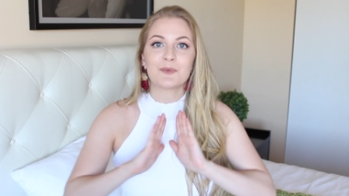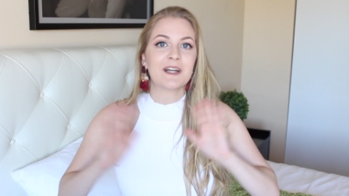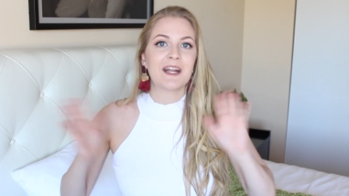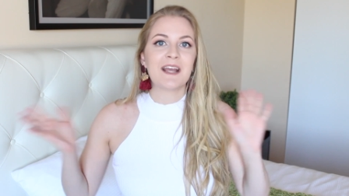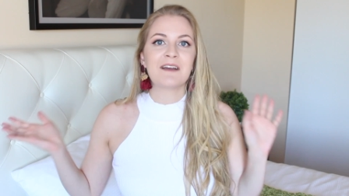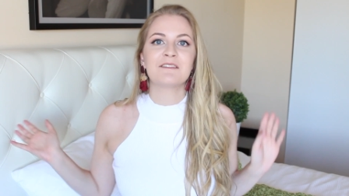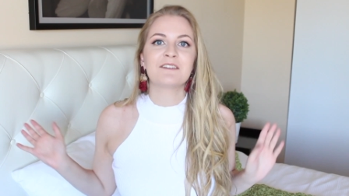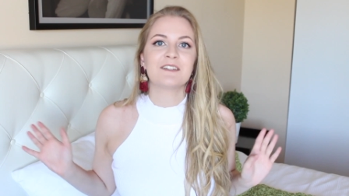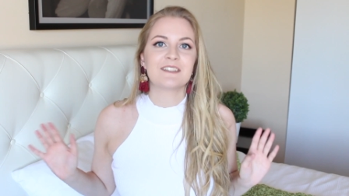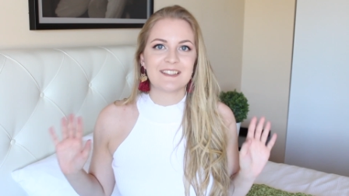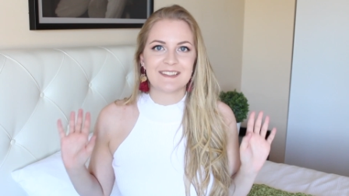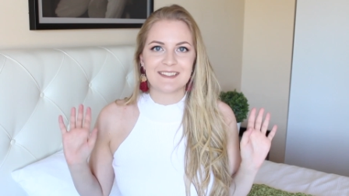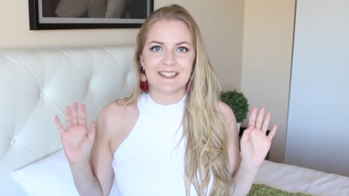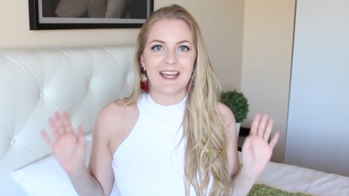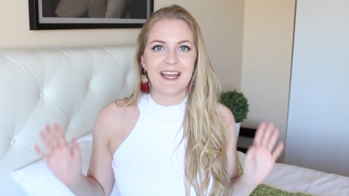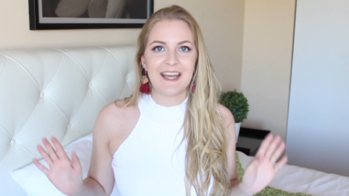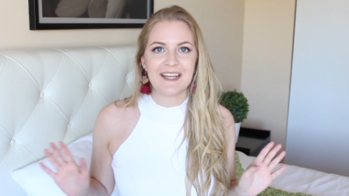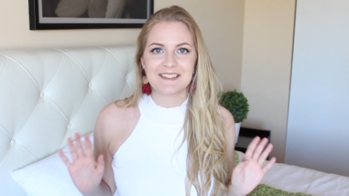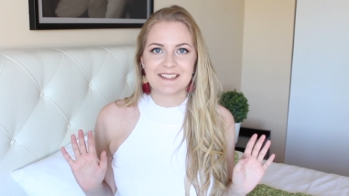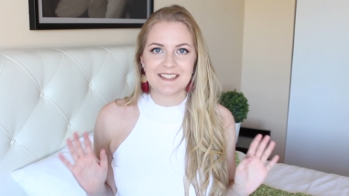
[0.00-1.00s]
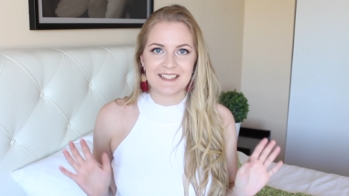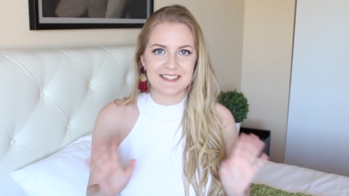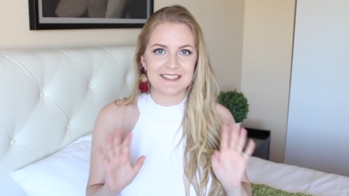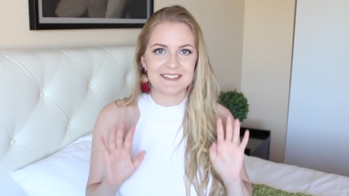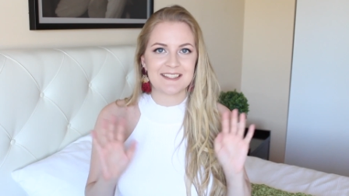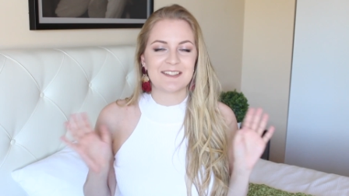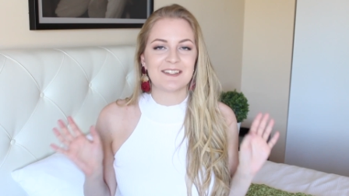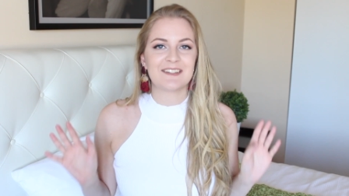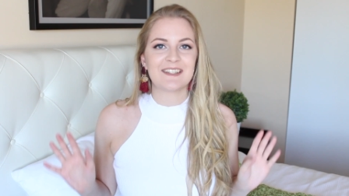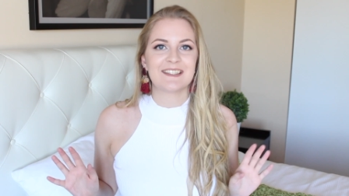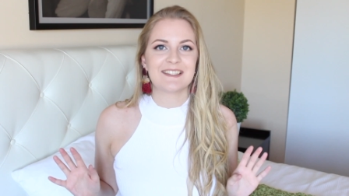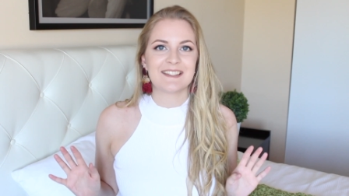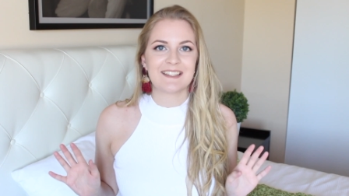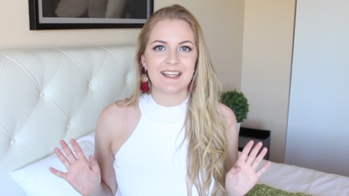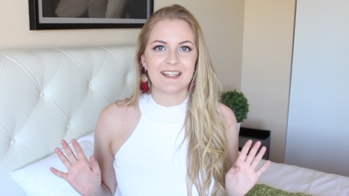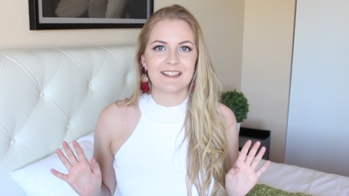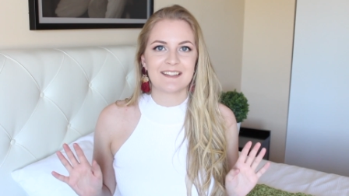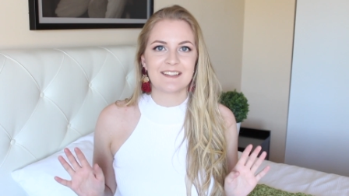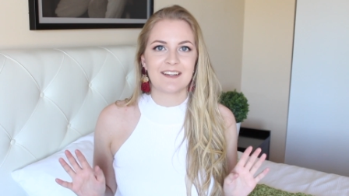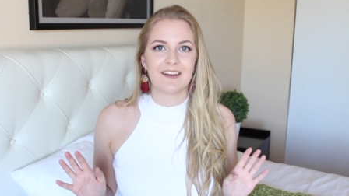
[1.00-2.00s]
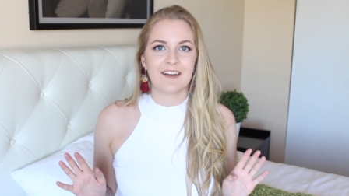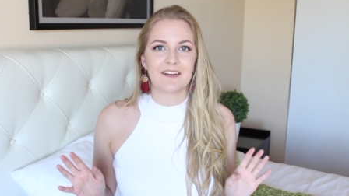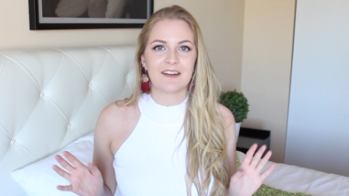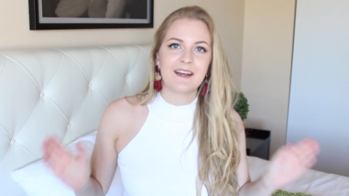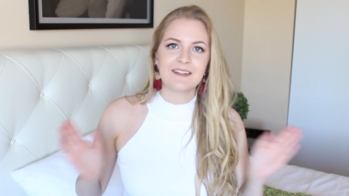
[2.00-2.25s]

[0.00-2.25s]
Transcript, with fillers: whatever the task is that you need to get done.